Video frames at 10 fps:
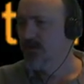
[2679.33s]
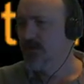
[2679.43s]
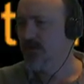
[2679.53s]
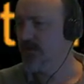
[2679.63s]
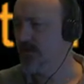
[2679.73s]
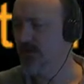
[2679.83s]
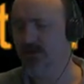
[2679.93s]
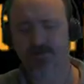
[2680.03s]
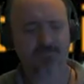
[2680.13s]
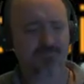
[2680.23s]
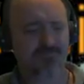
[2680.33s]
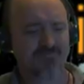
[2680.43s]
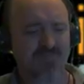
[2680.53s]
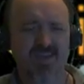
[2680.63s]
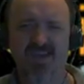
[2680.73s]
I
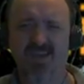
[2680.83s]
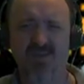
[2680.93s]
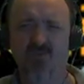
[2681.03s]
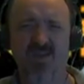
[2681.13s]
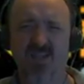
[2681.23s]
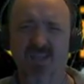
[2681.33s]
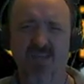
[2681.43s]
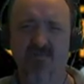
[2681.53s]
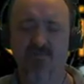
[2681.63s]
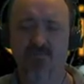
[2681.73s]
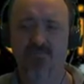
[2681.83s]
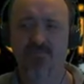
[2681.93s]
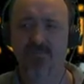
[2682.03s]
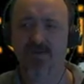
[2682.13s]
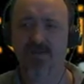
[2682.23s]
don't want to leave,
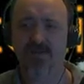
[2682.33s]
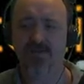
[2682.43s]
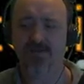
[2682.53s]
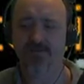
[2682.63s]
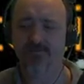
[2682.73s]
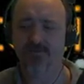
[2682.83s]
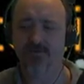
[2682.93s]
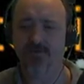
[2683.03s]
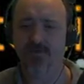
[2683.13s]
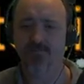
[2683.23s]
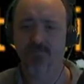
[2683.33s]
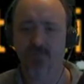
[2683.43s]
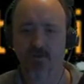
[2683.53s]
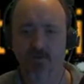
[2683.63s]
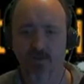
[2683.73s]
but I got to, don't I?
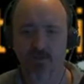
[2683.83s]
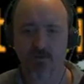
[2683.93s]
All right.